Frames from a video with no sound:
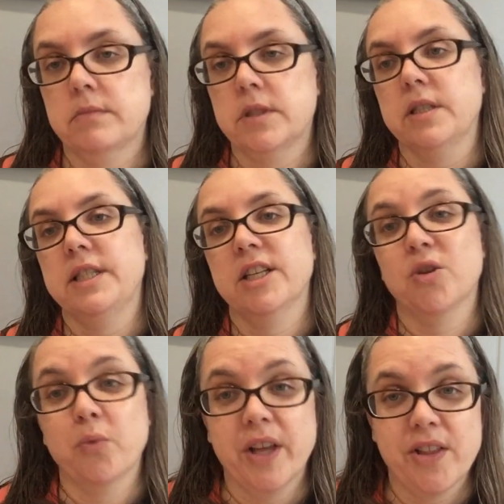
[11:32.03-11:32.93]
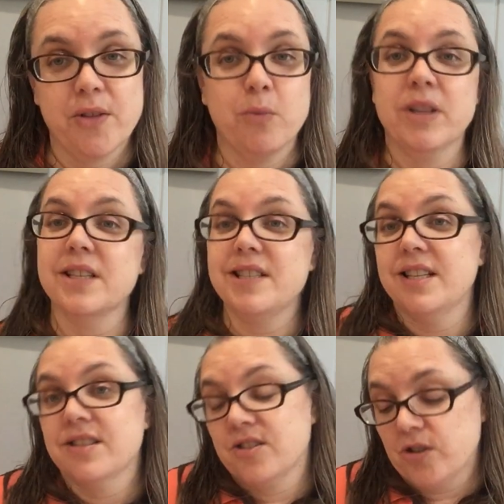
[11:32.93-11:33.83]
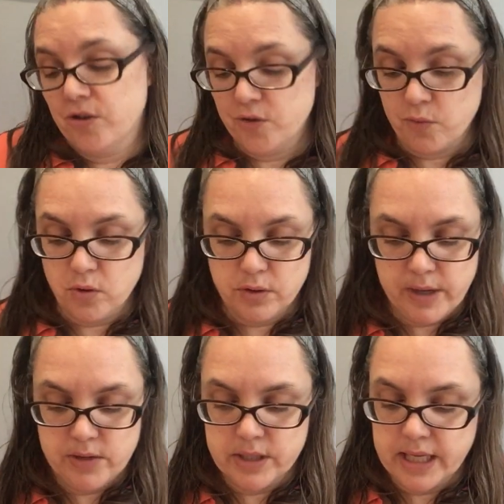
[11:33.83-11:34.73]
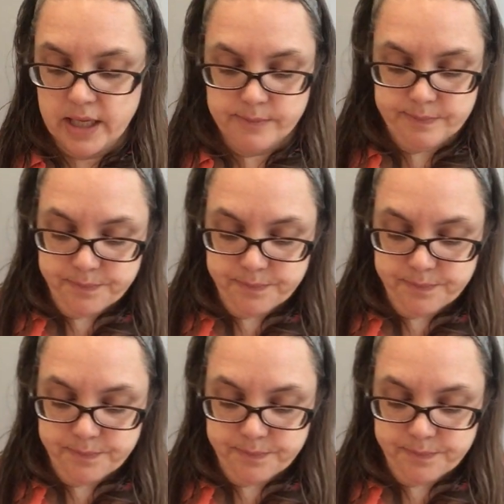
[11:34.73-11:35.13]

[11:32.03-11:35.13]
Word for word: to deal with when the season started to roll around again.